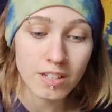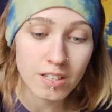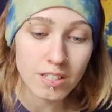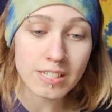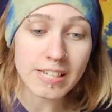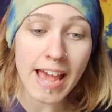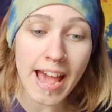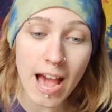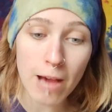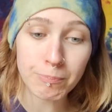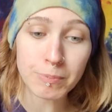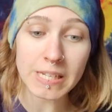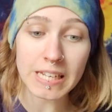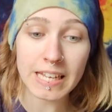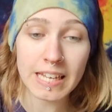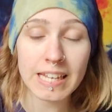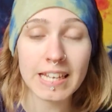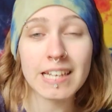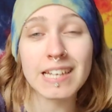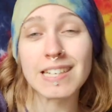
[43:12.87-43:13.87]
Tapped
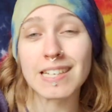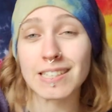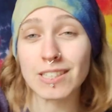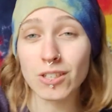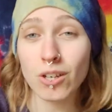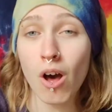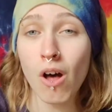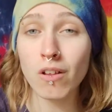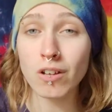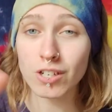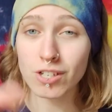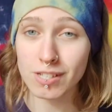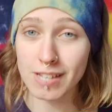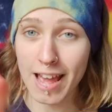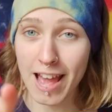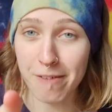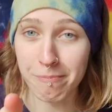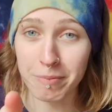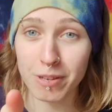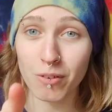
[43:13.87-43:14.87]
in. Y'all are
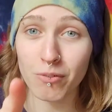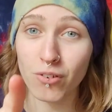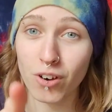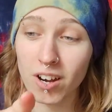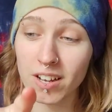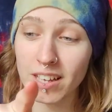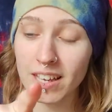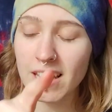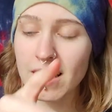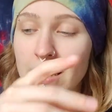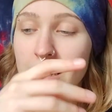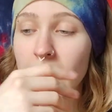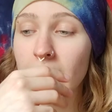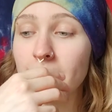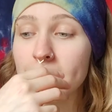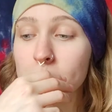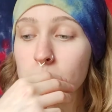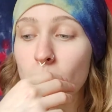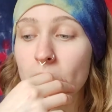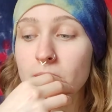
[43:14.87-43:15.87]
tapped the fuck in. And
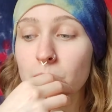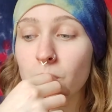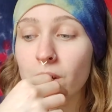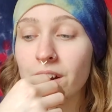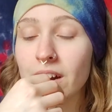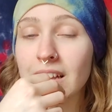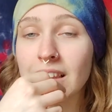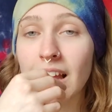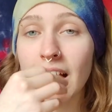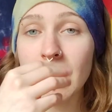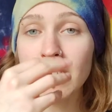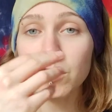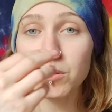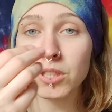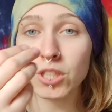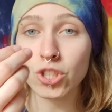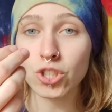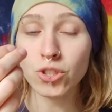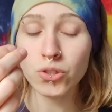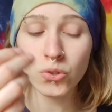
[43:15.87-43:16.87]
that's why you are aligned with
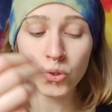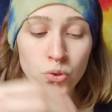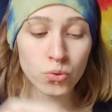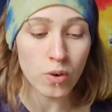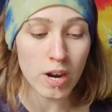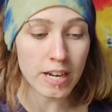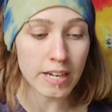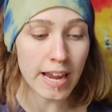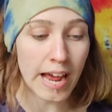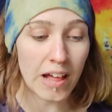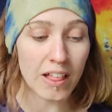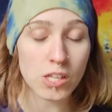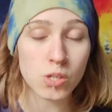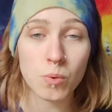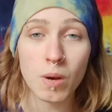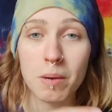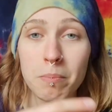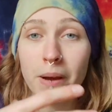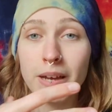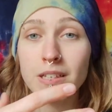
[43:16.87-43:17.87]
the truth right now. That's
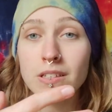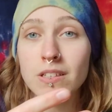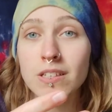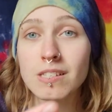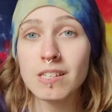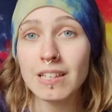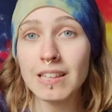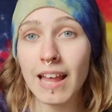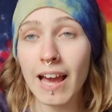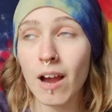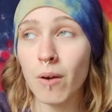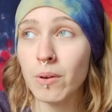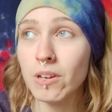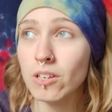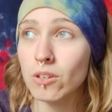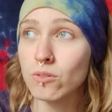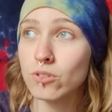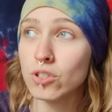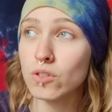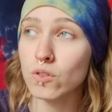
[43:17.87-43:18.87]
why Michael is allowing
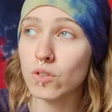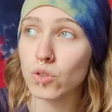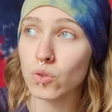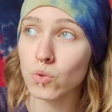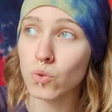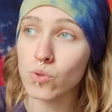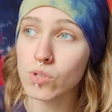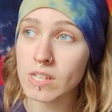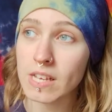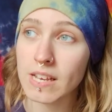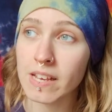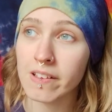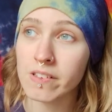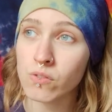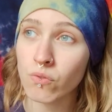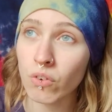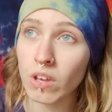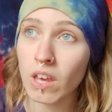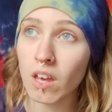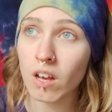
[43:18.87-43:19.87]
you to use his
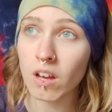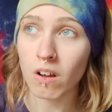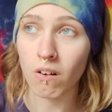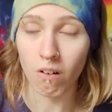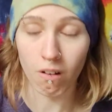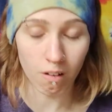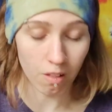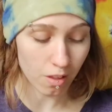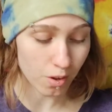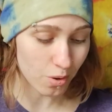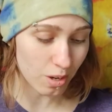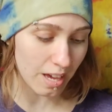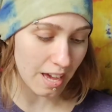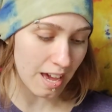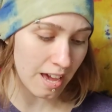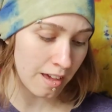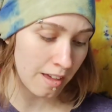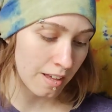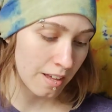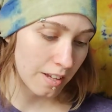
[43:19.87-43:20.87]
vehicle,
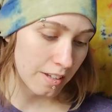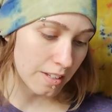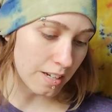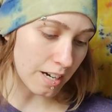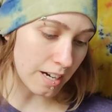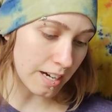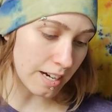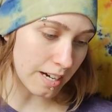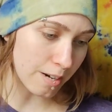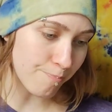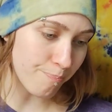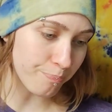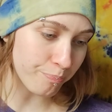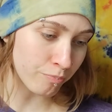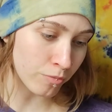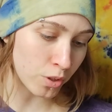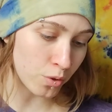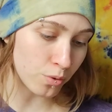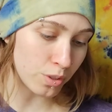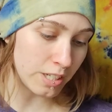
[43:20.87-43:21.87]
okay?
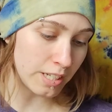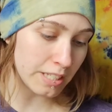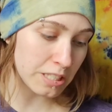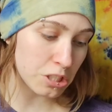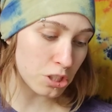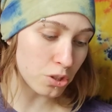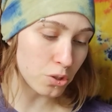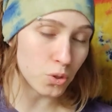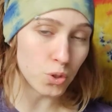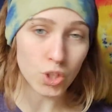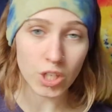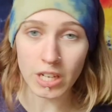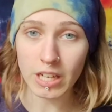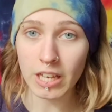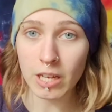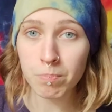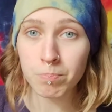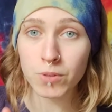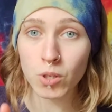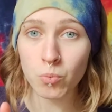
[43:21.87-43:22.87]
You need to
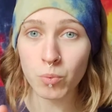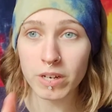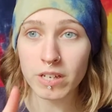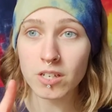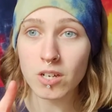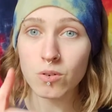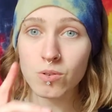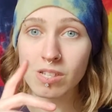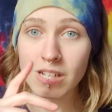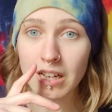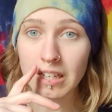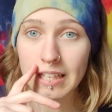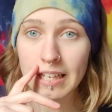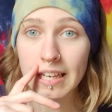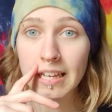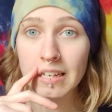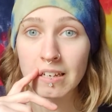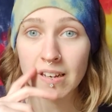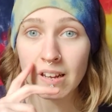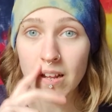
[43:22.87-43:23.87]
keep the windows
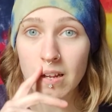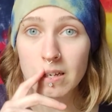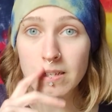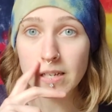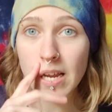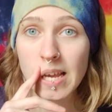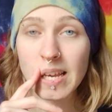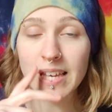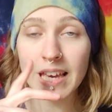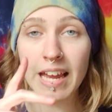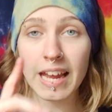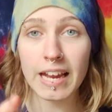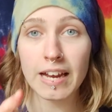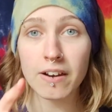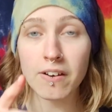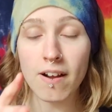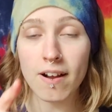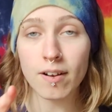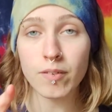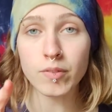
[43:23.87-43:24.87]
clean. Take
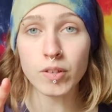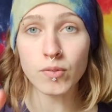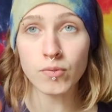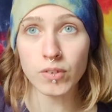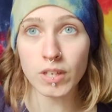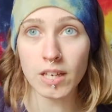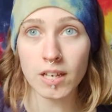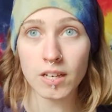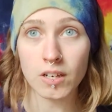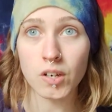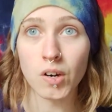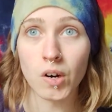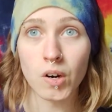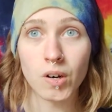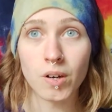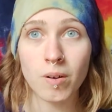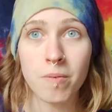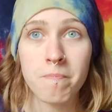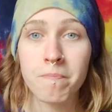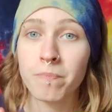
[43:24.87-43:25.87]
care of the
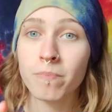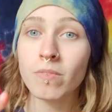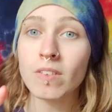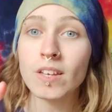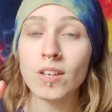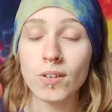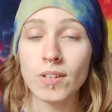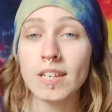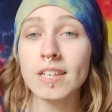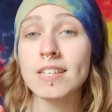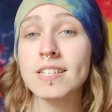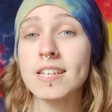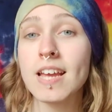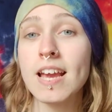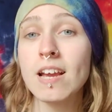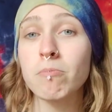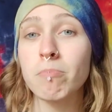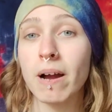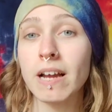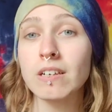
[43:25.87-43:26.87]
vehicle. You need to
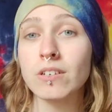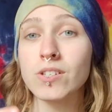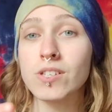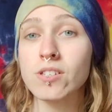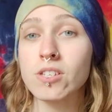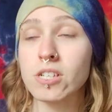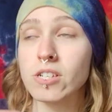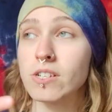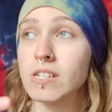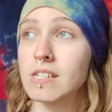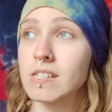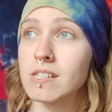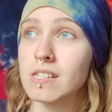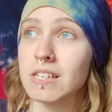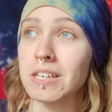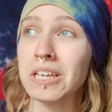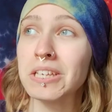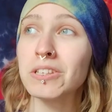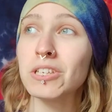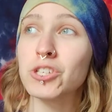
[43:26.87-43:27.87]
take Michael
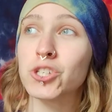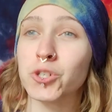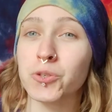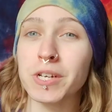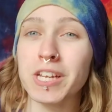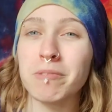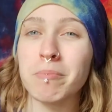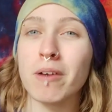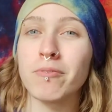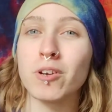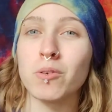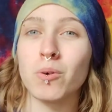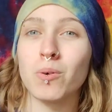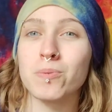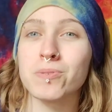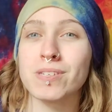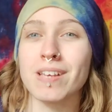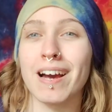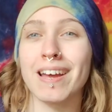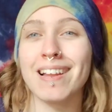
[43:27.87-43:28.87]
seriously. In the dream, everyone
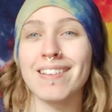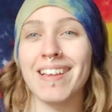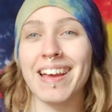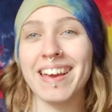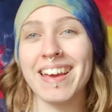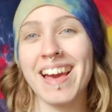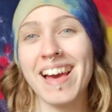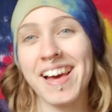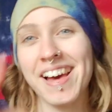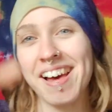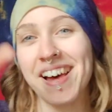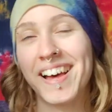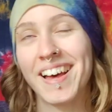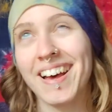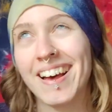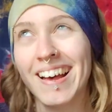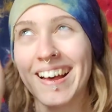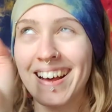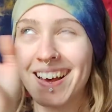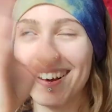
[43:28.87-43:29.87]
was kind of like,
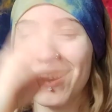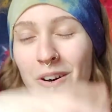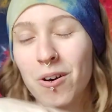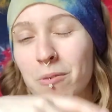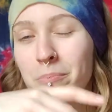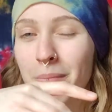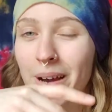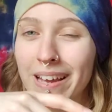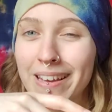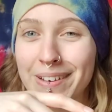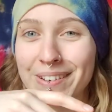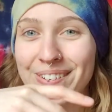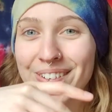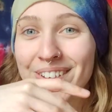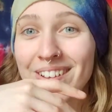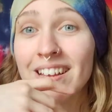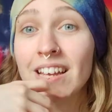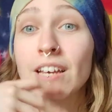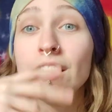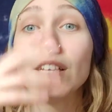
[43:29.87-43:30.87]
haha, oh,
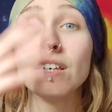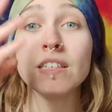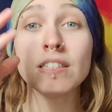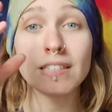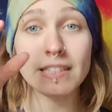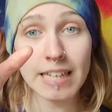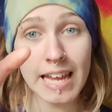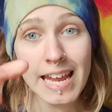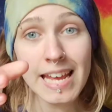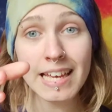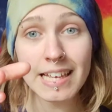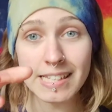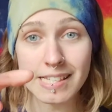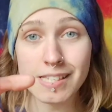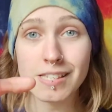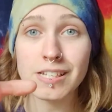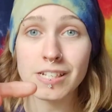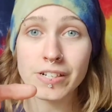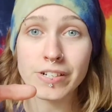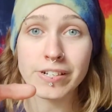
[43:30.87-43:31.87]
Michael. Take it
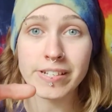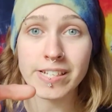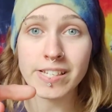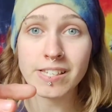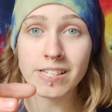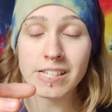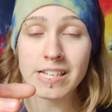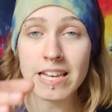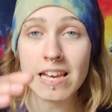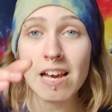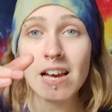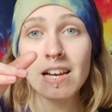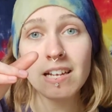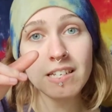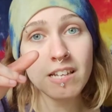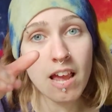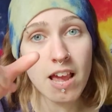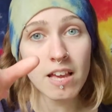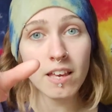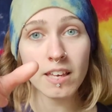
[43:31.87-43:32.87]
seriously.
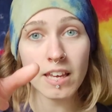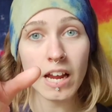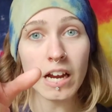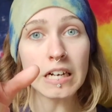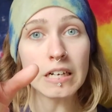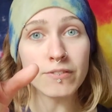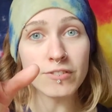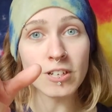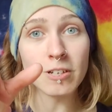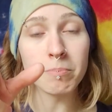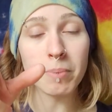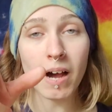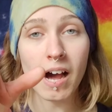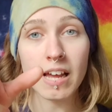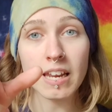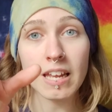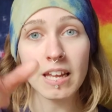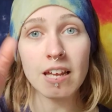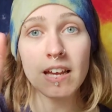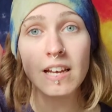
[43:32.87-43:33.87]
Take care of your
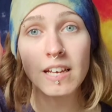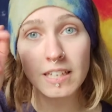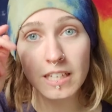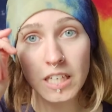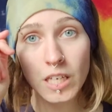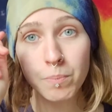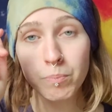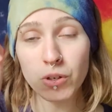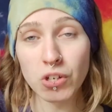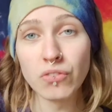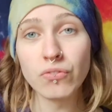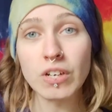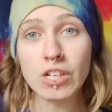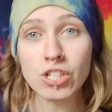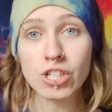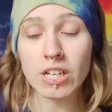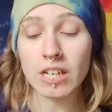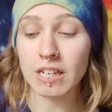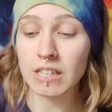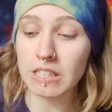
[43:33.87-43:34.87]
body. Keep your
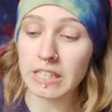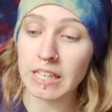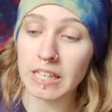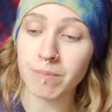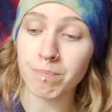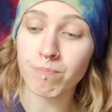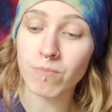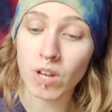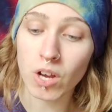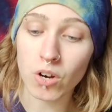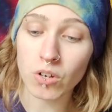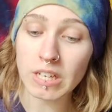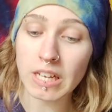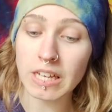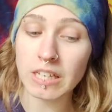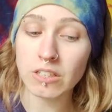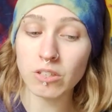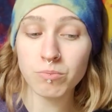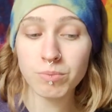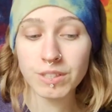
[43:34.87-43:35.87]
vision clean.
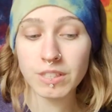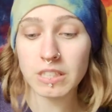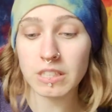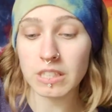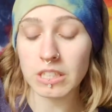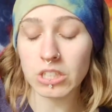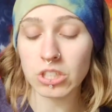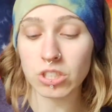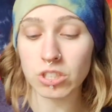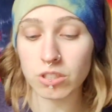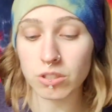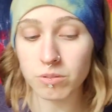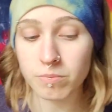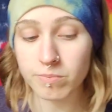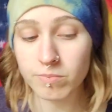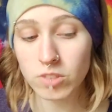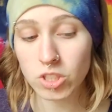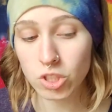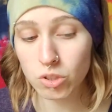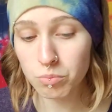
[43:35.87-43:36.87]
Okay? You really need to.
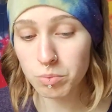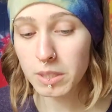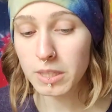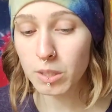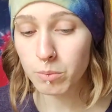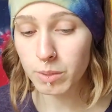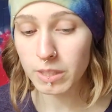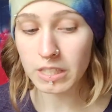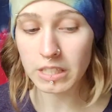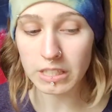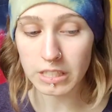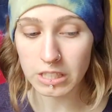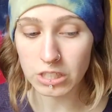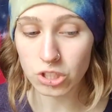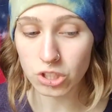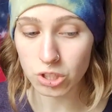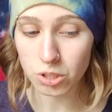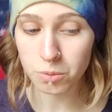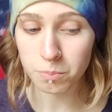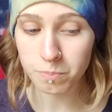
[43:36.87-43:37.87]
You really, really
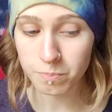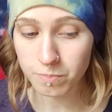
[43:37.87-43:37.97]
need to.